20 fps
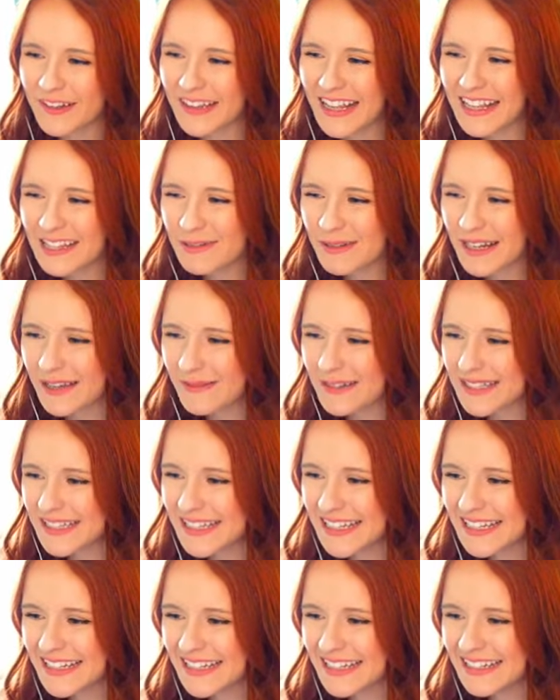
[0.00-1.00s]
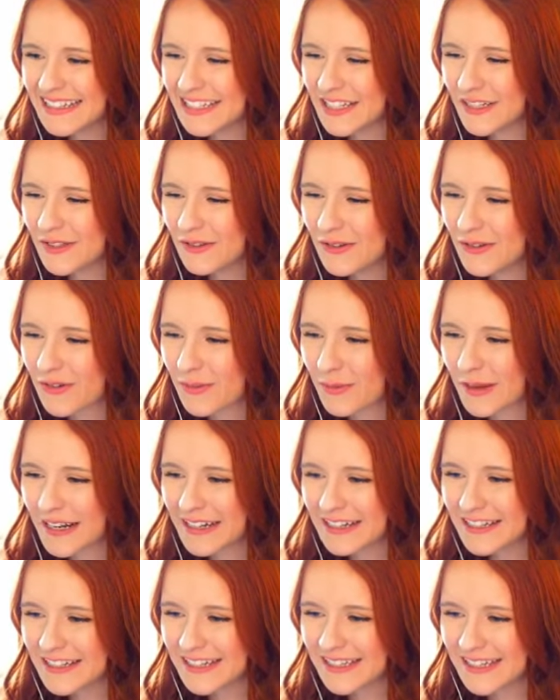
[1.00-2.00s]
That's what I was thinking too, but I
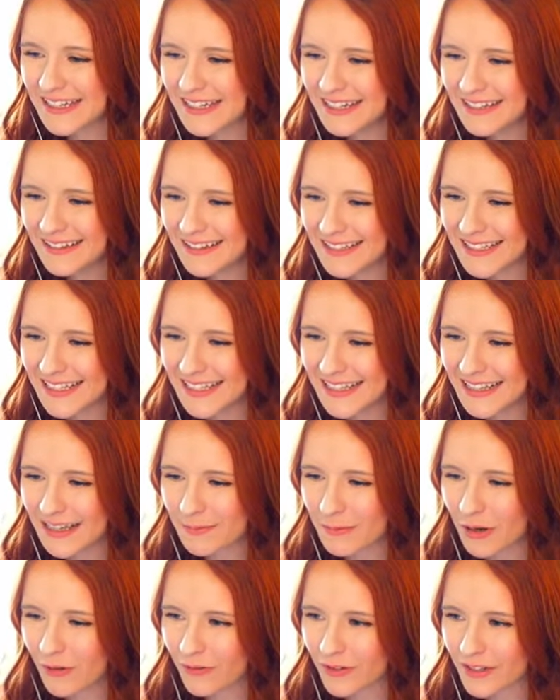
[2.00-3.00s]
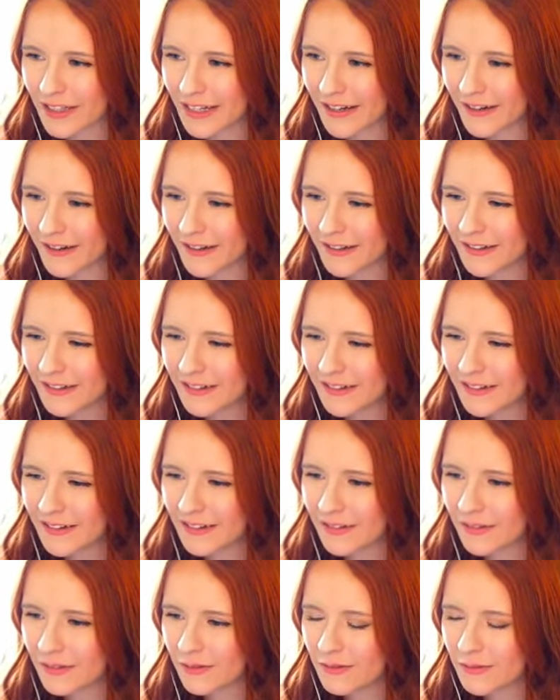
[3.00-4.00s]
just didn't see them over there.
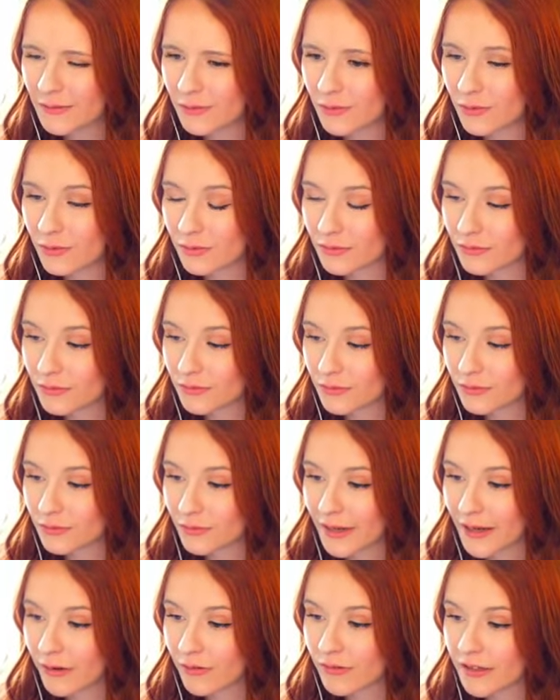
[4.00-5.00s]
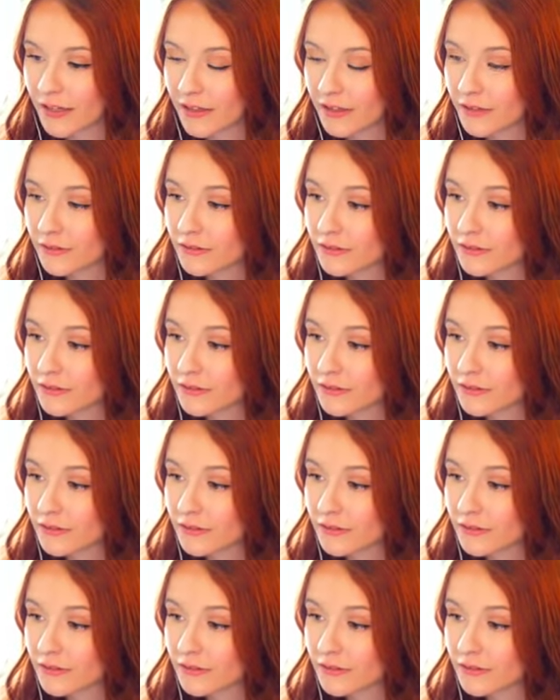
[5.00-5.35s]
Ooh, ooh, ooh. Wow, hello.